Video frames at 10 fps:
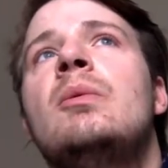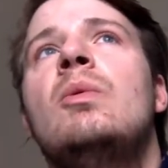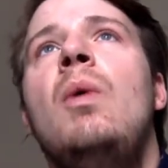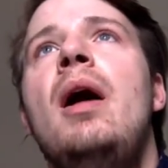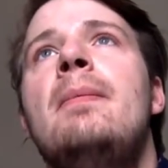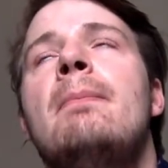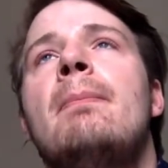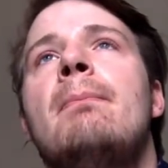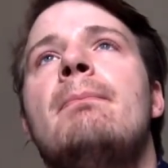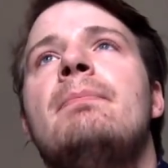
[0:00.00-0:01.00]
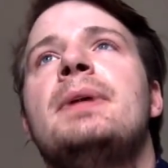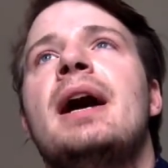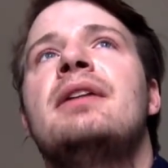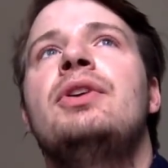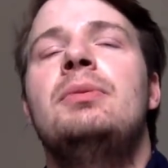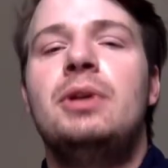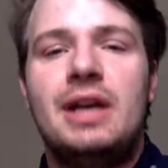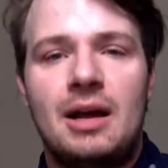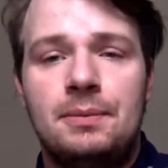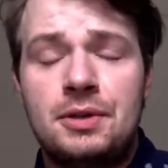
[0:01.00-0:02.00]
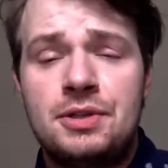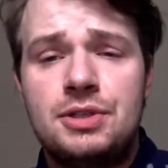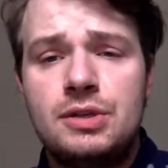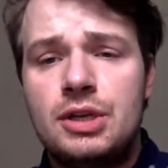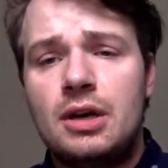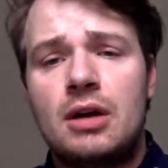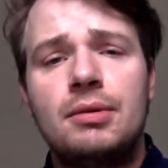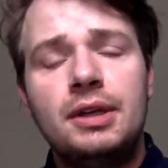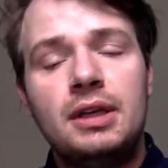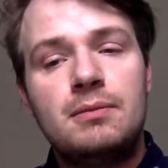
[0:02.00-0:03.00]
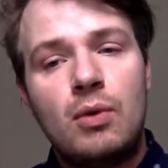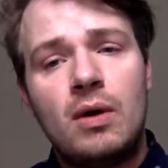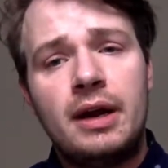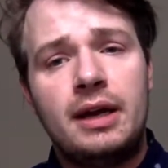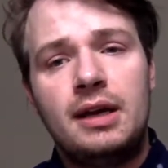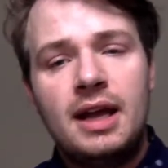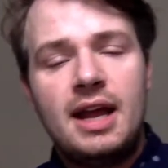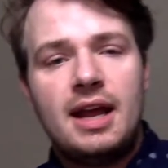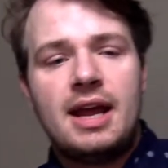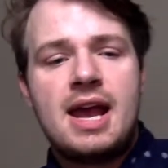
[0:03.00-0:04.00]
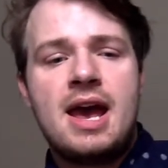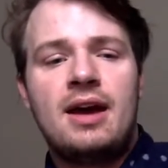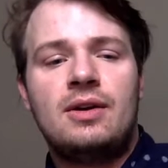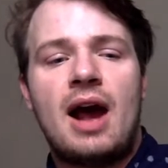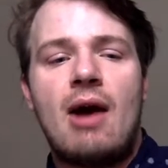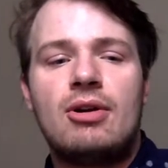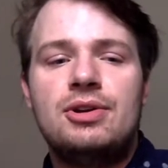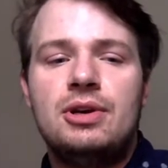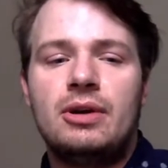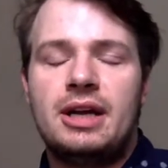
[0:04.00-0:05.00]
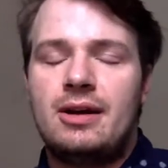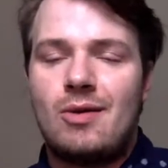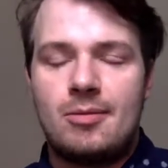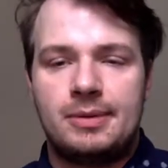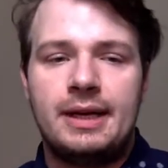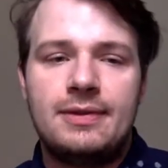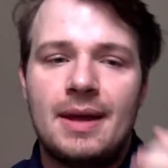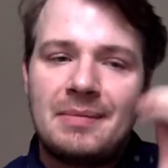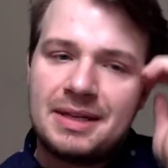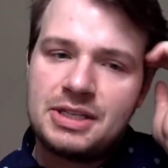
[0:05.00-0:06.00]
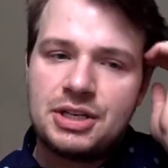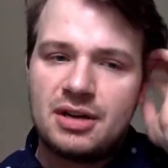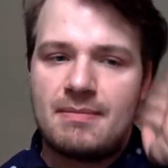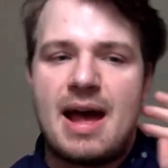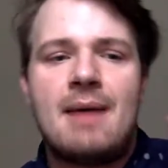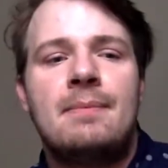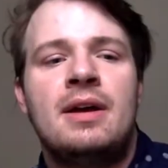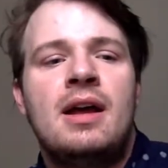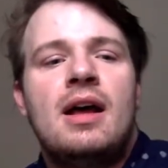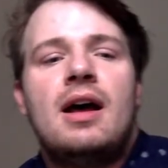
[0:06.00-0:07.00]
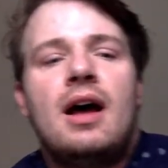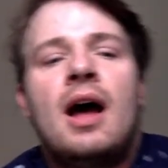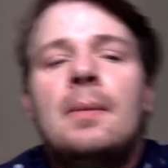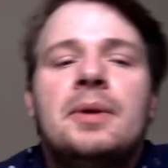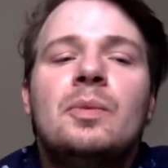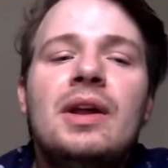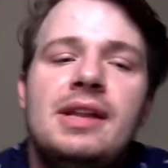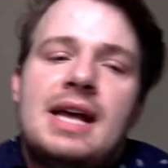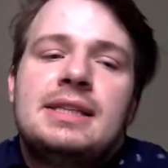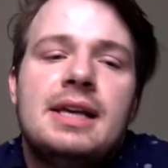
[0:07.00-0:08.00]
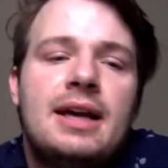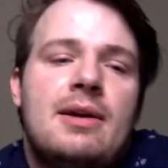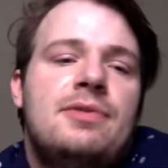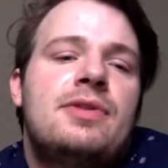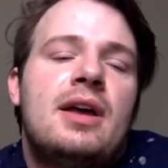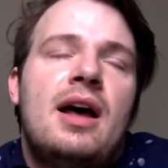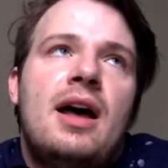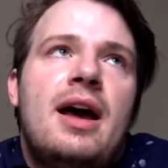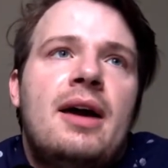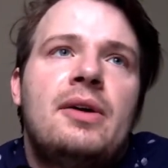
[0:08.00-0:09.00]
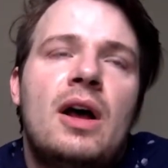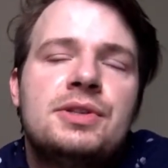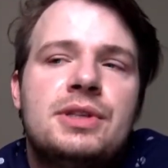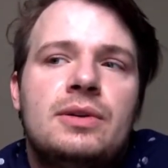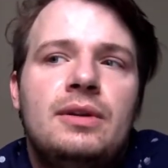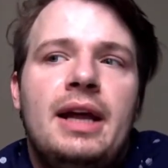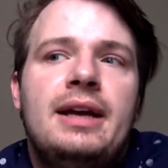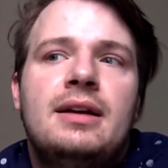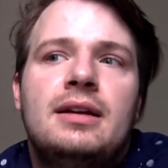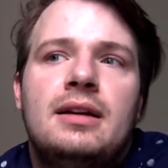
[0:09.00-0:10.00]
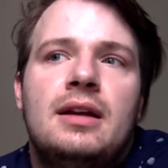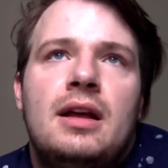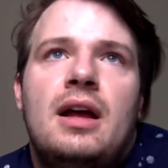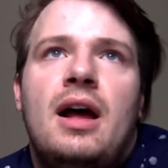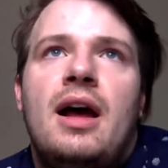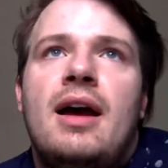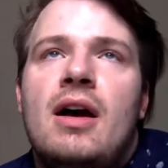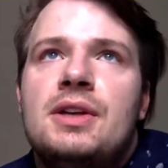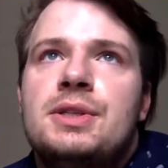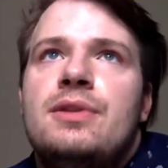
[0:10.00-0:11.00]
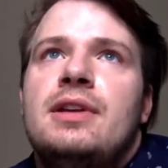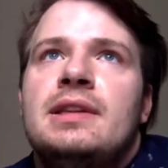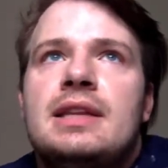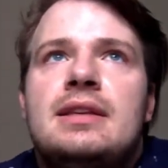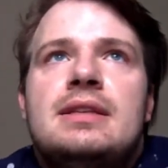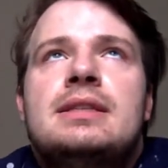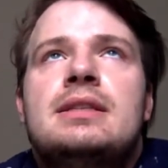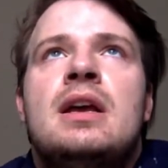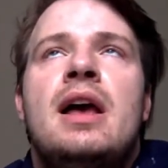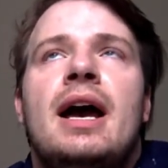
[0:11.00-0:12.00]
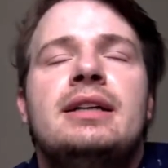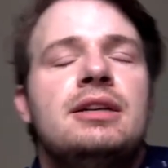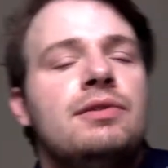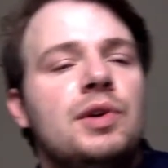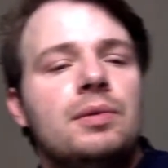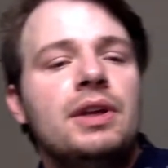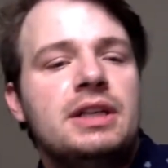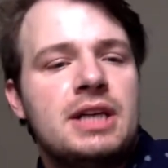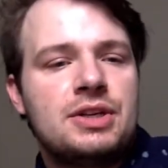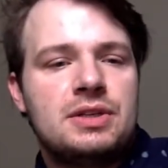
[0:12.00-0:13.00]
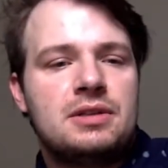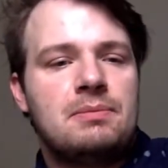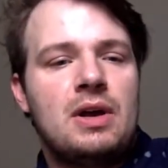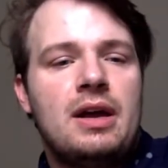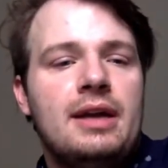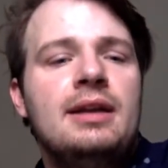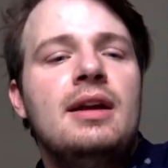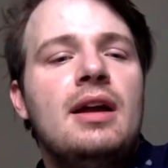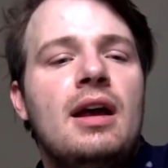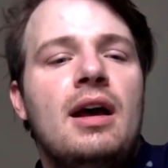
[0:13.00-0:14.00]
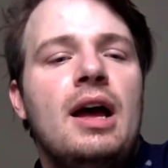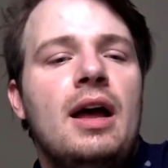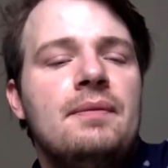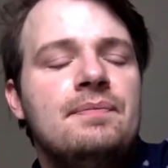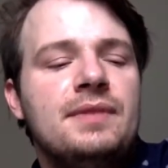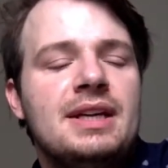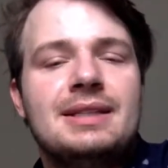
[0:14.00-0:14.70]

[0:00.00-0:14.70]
what kind of community helpers do you think are really important? And how are you going to incorporate them into your map? And one last thing I'd also I also think that this activity really touches upon is